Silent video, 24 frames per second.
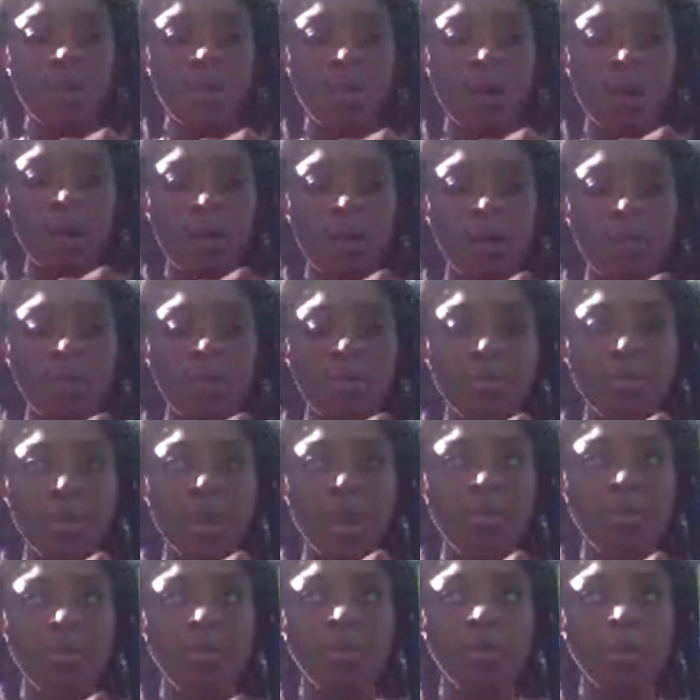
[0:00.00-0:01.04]
here, and there's a
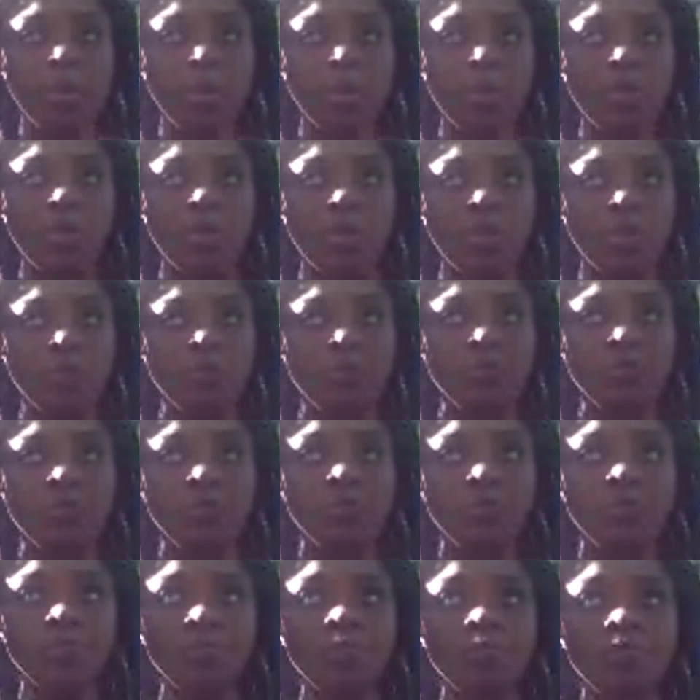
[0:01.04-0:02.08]
blackberry tree.
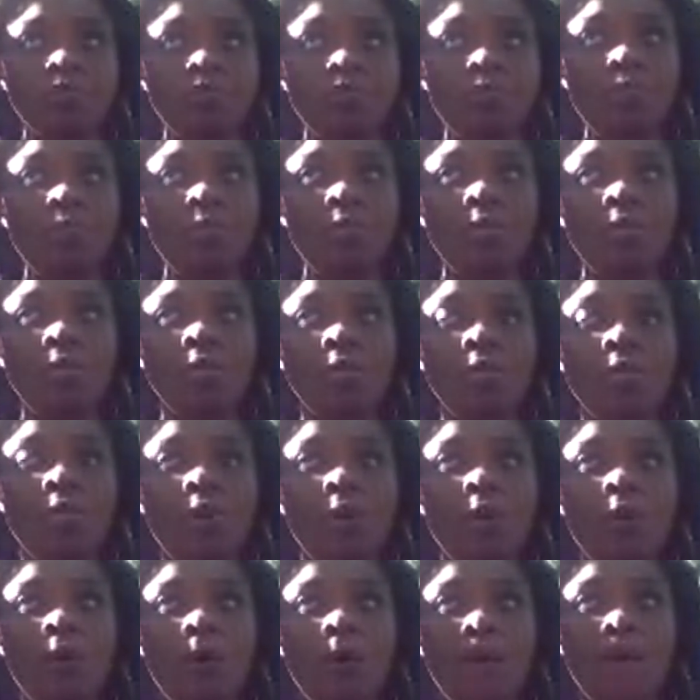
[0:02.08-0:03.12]

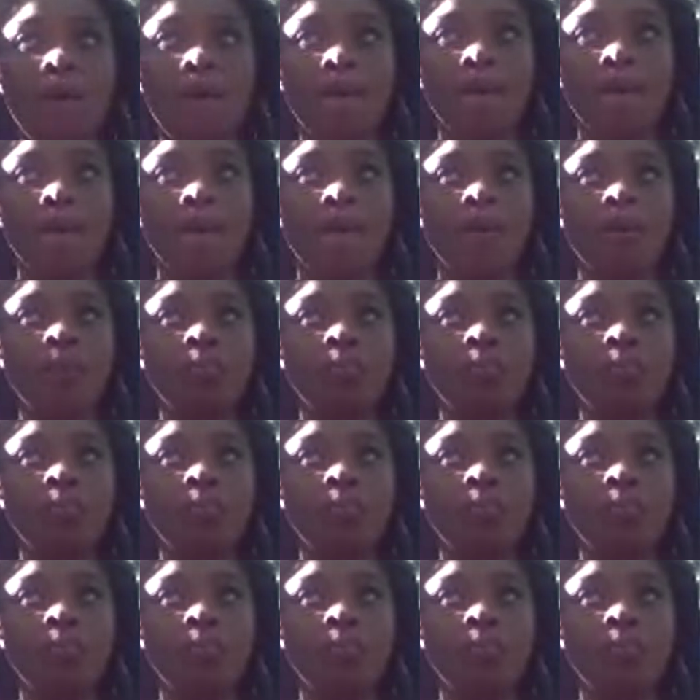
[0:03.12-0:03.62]
Um,